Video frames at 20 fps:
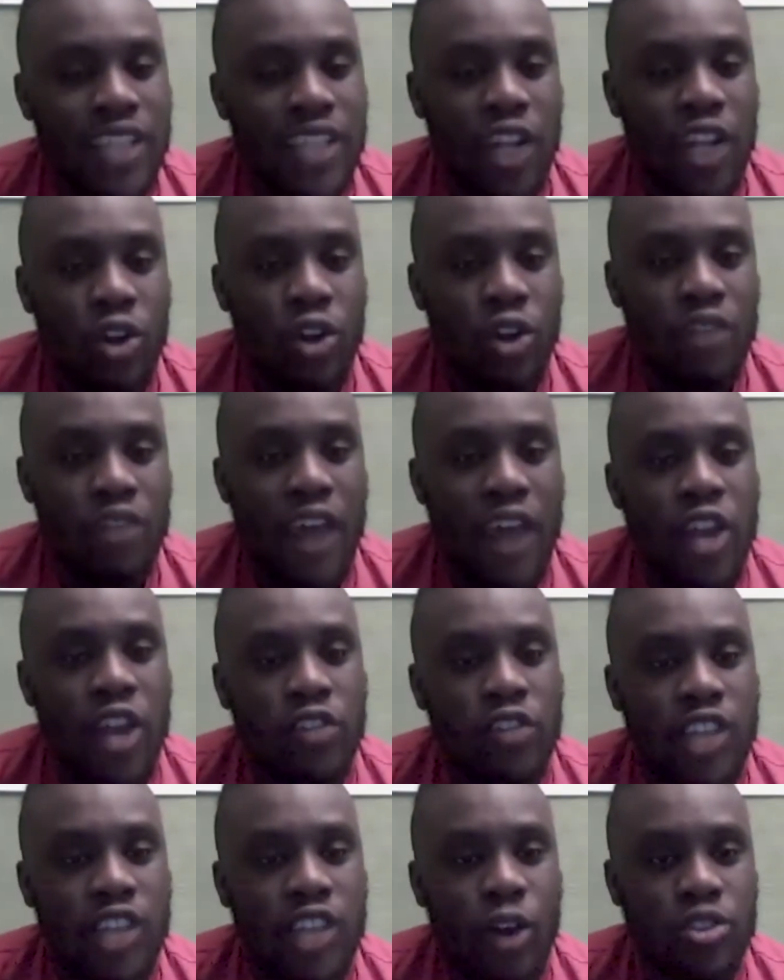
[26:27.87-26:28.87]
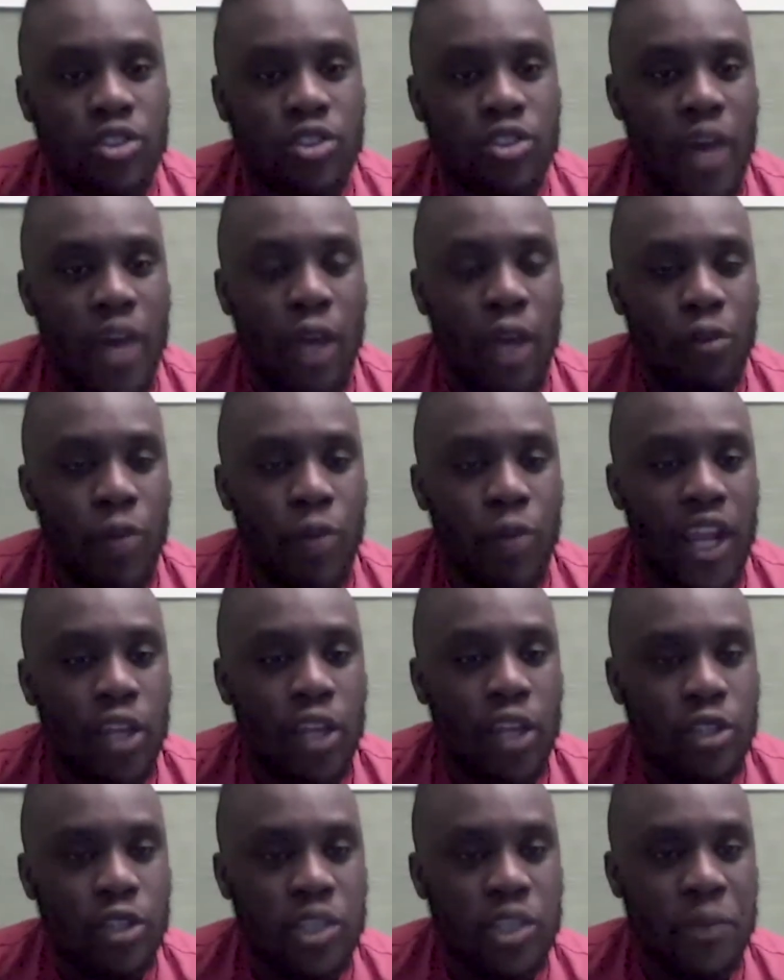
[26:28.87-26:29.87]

the value of Chelsea of where they used to be.